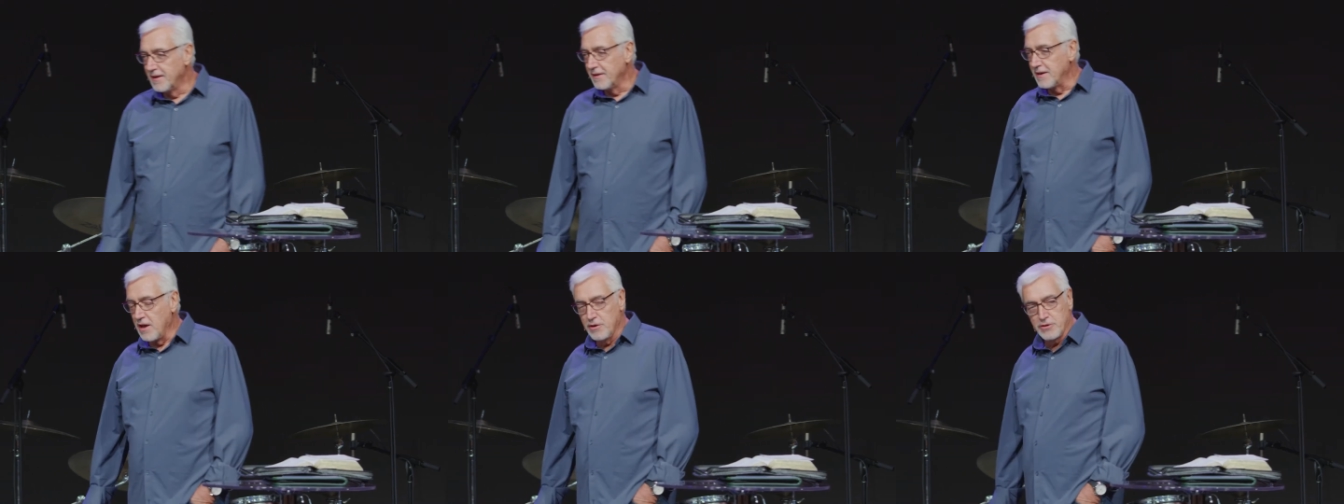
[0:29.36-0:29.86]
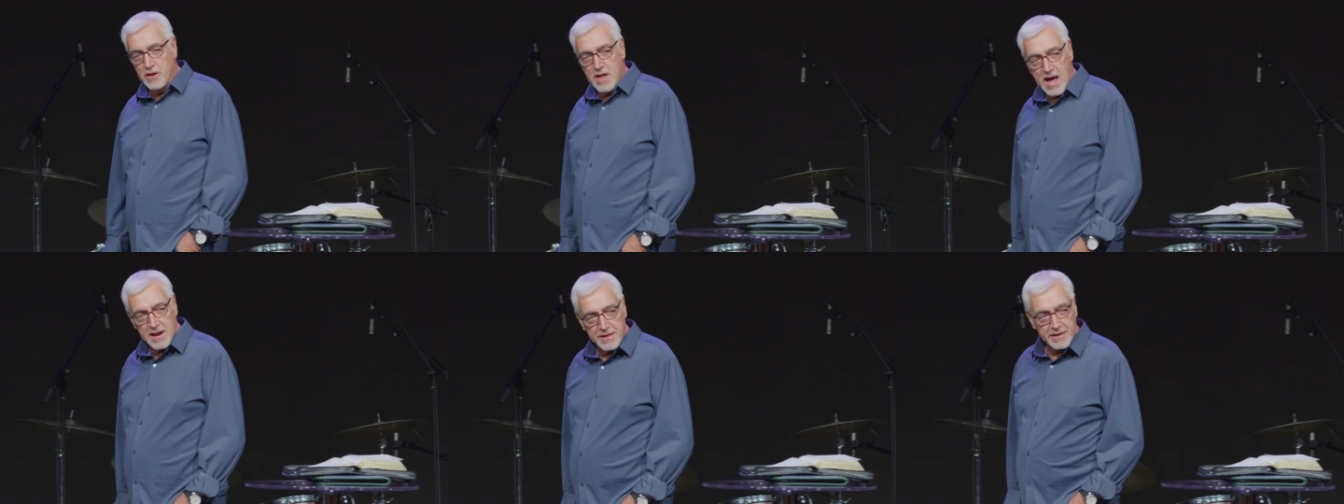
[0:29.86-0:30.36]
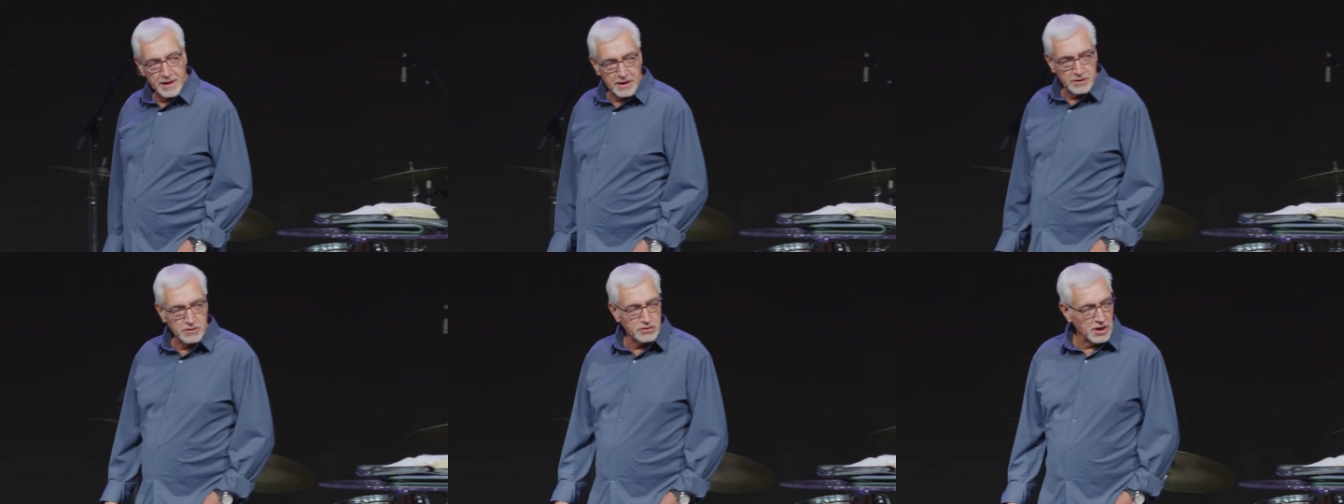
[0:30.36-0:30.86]
Now, there's a lot of
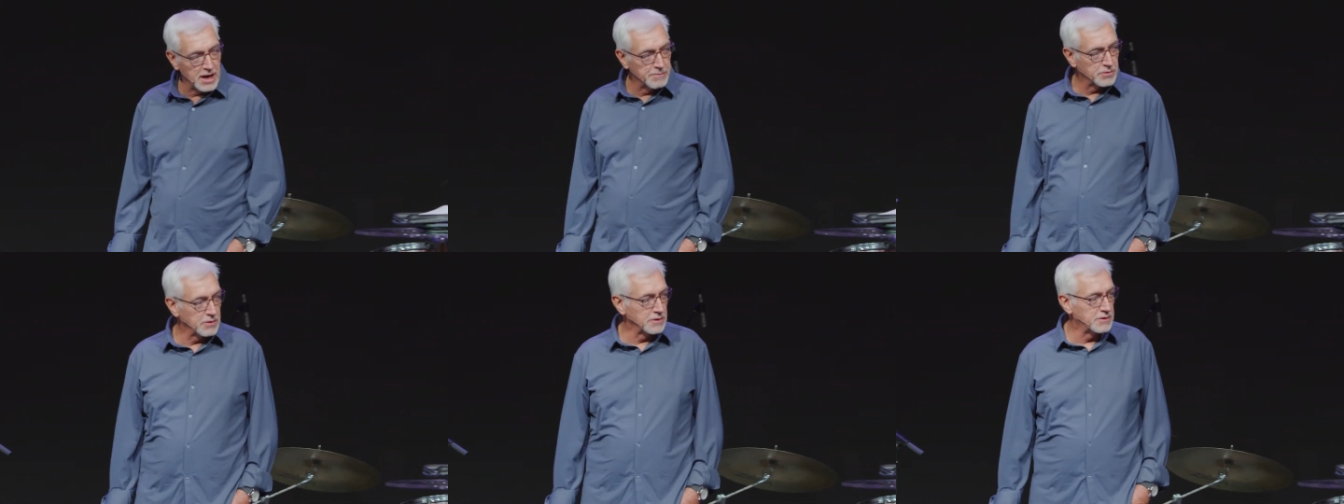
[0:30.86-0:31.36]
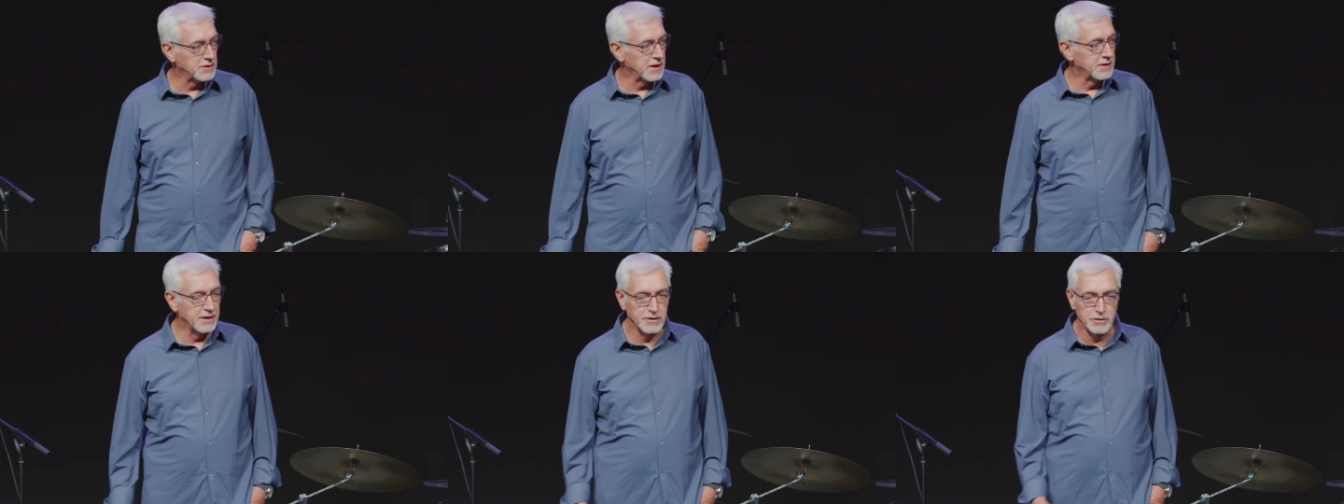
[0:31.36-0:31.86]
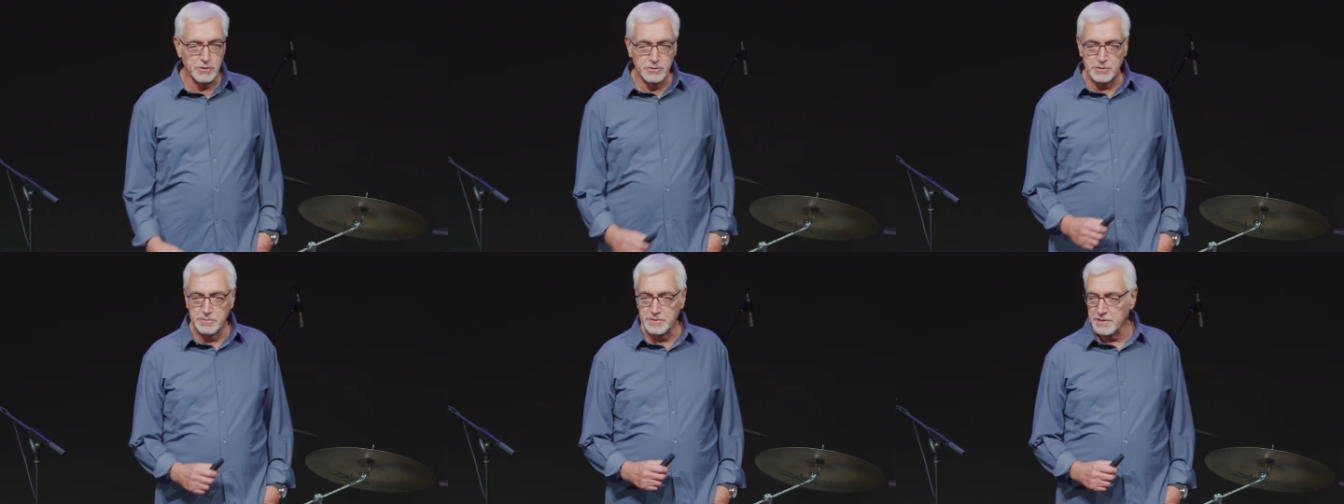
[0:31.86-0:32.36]
things James could have said to introduce
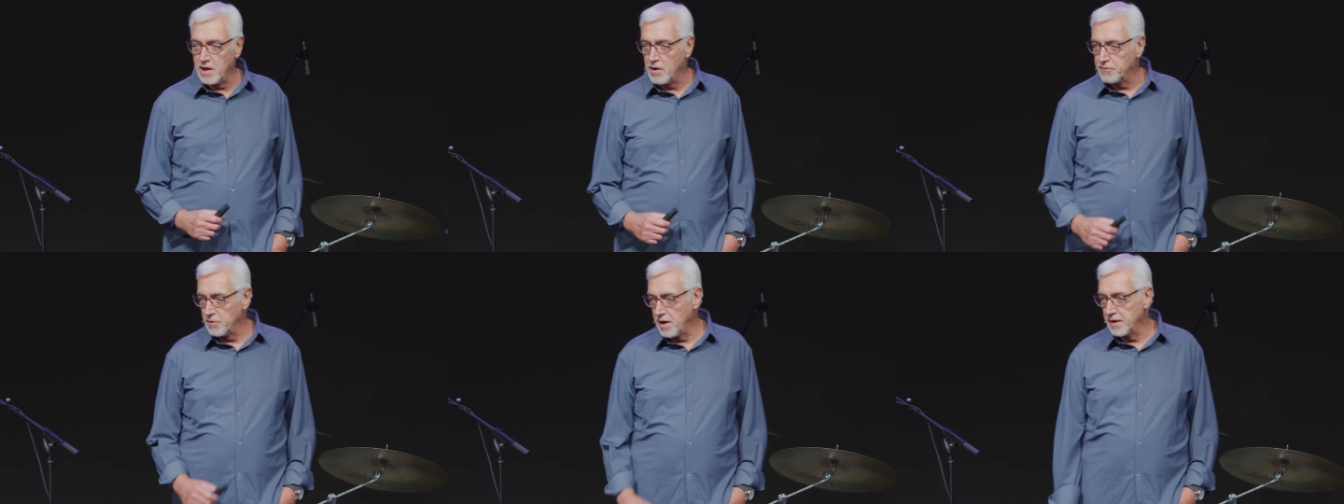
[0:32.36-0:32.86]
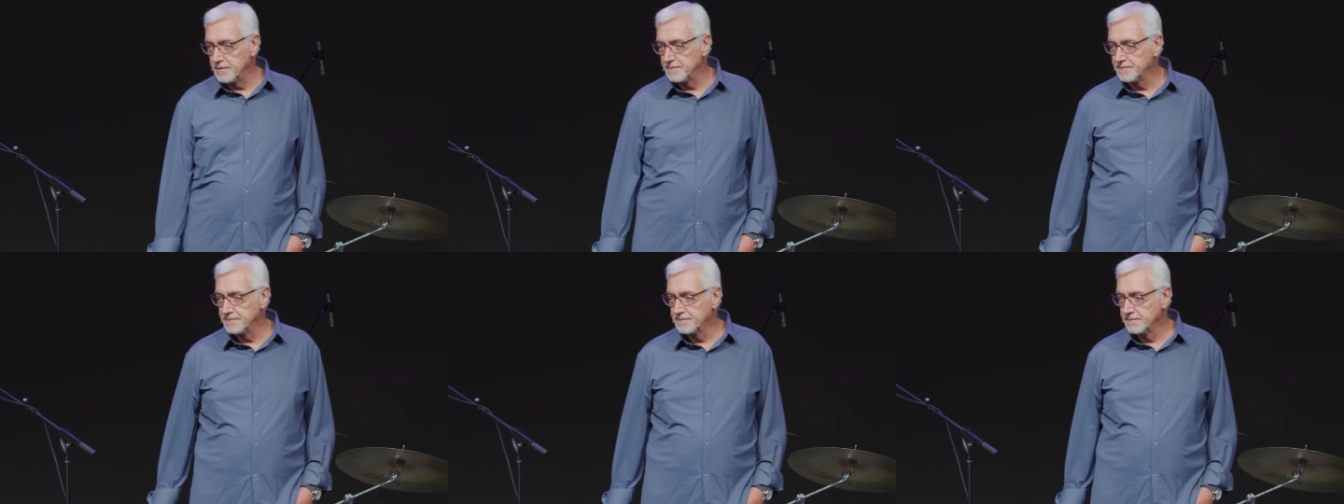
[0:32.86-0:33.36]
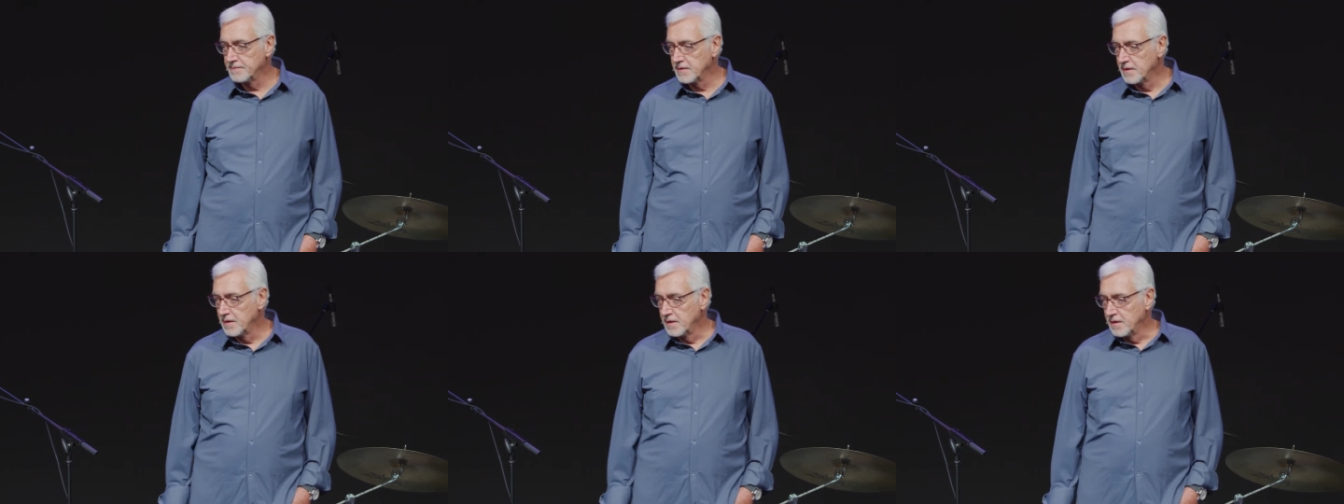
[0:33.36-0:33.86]
himself, right?
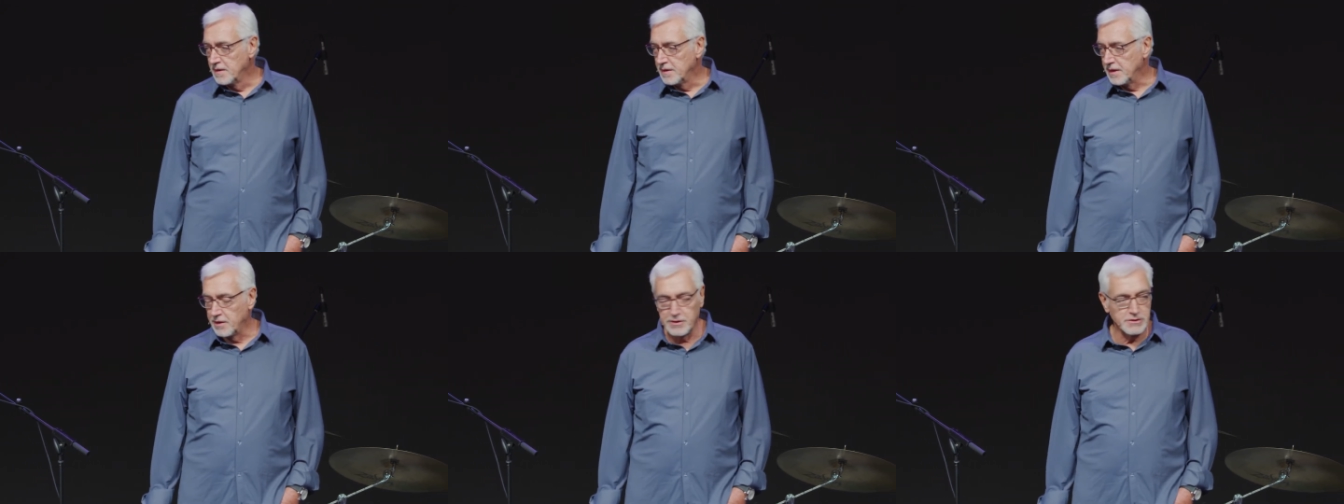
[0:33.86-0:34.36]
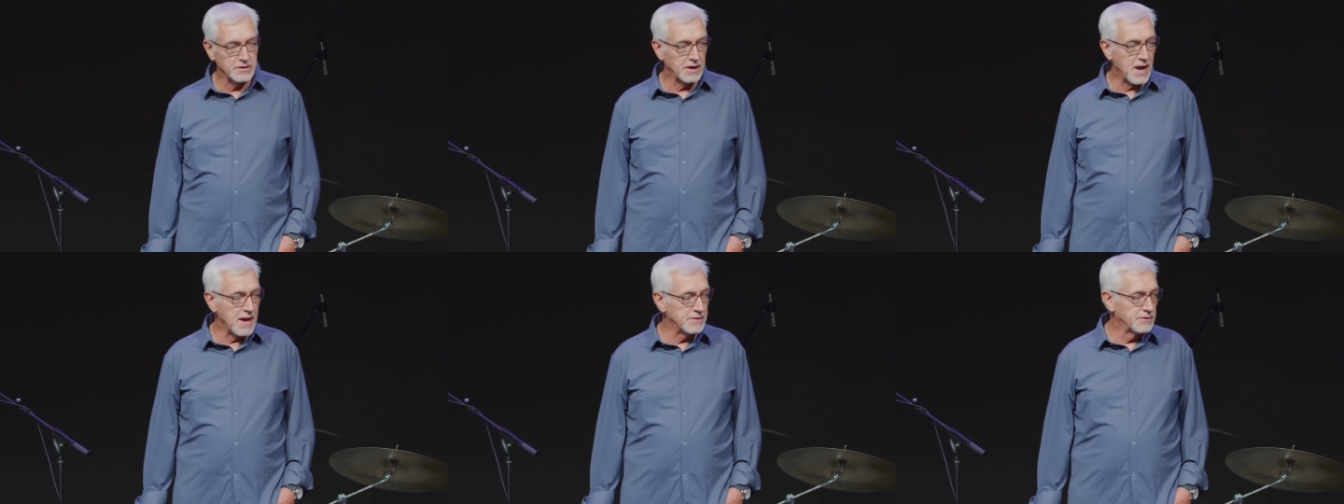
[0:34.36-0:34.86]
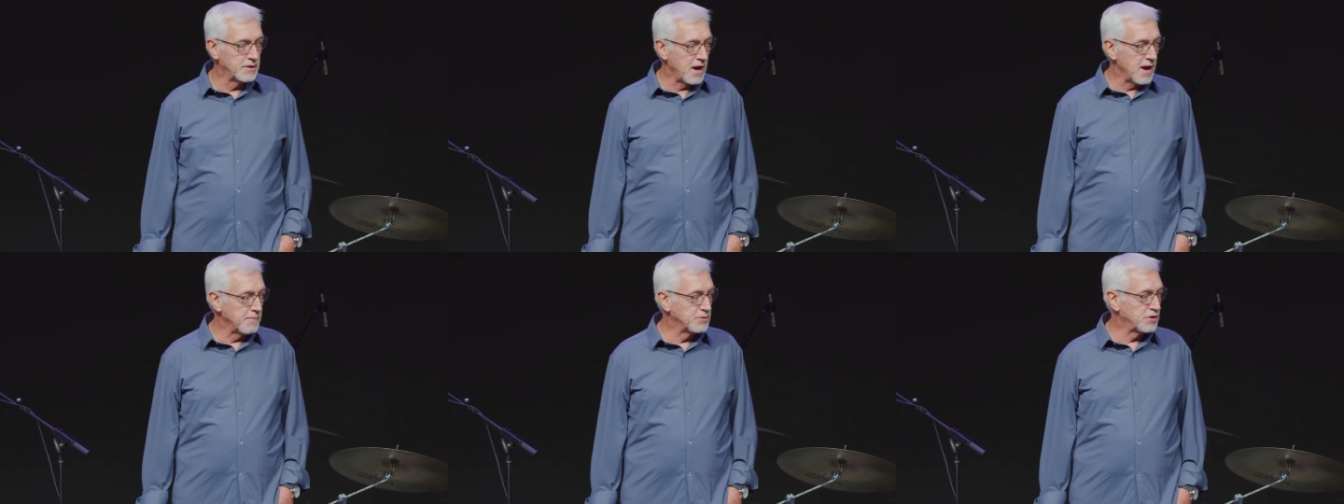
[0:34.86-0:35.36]
He could have said,
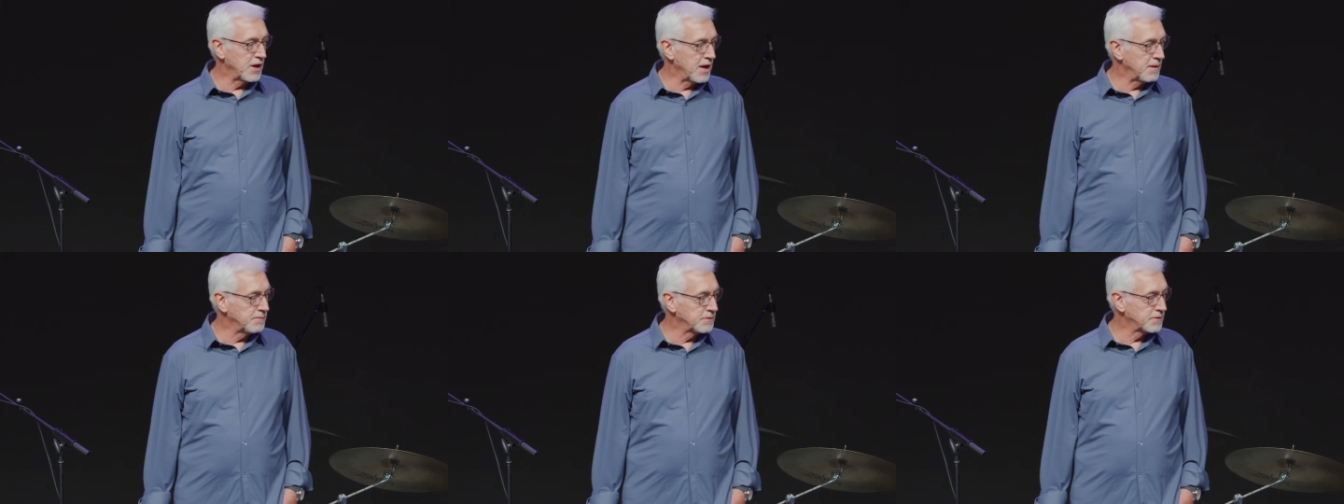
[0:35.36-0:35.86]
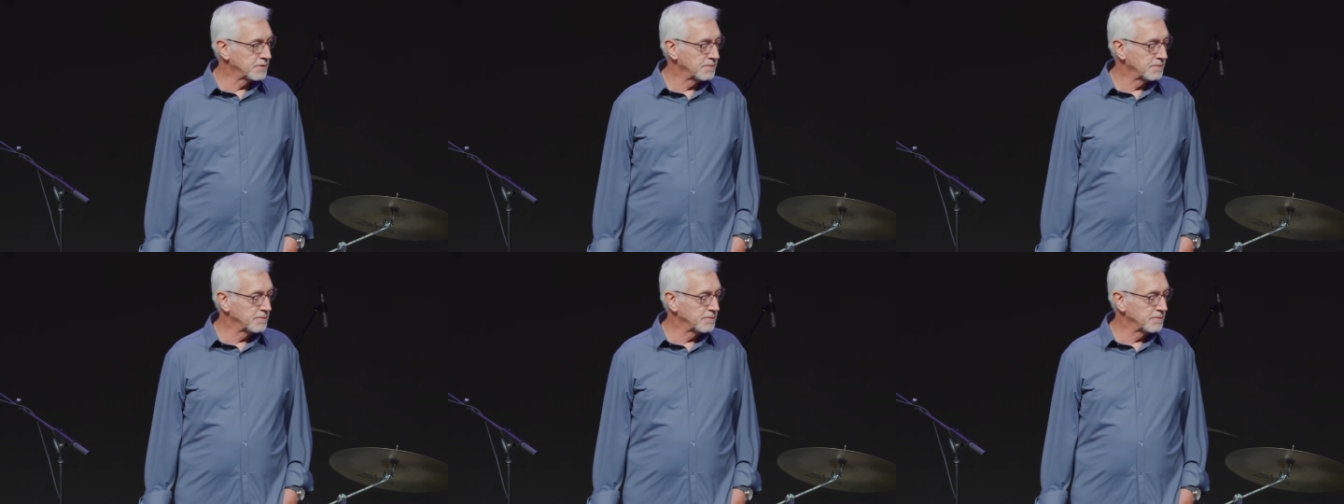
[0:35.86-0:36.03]
Hi, I'm James.